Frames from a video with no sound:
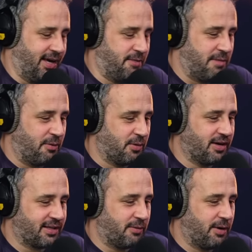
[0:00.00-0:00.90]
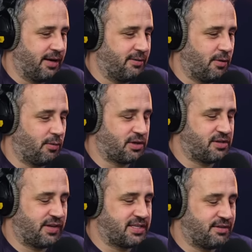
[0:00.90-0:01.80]
it might work that way. What do
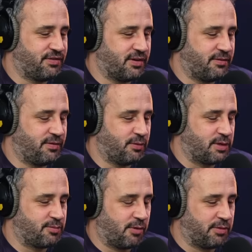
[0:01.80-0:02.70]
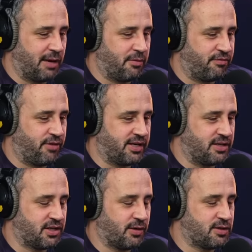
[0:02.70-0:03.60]
you fancy for the West Brom game on Friday?
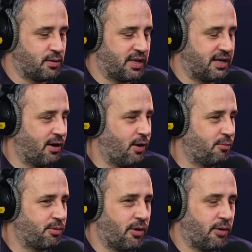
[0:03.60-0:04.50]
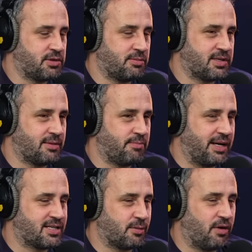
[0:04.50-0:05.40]
Do you go into it with any hope or optimism
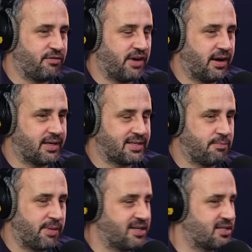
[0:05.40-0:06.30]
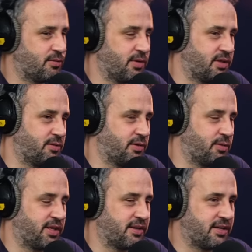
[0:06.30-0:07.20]
based on what Farke said, based on what the
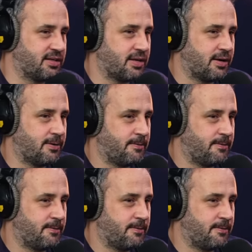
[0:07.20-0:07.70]
way that things are?